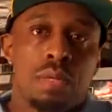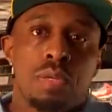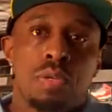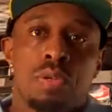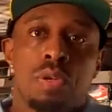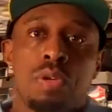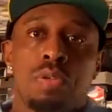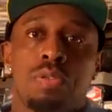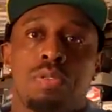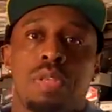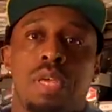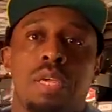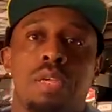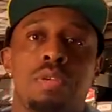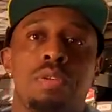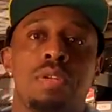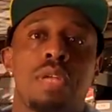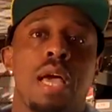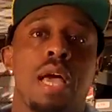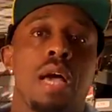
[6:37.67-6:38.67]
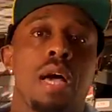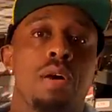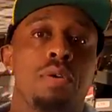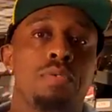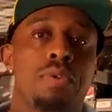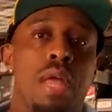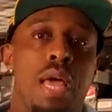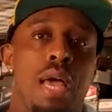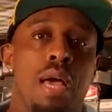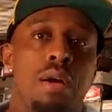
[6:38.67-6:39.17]
you know you think you're
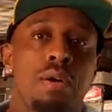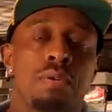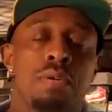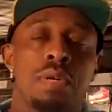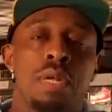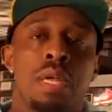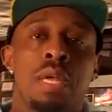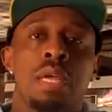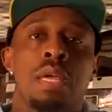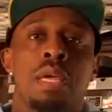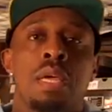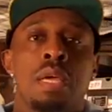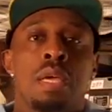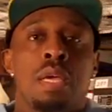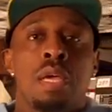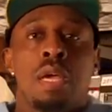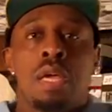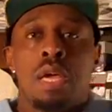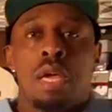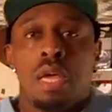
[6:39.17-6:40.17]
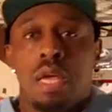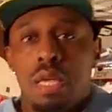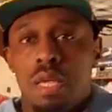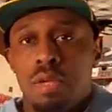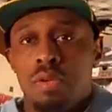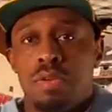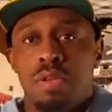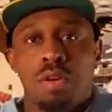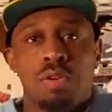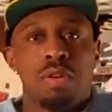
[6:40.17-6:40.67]
down now
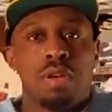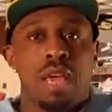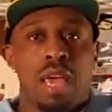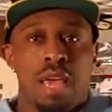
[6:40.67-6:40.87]
you can't,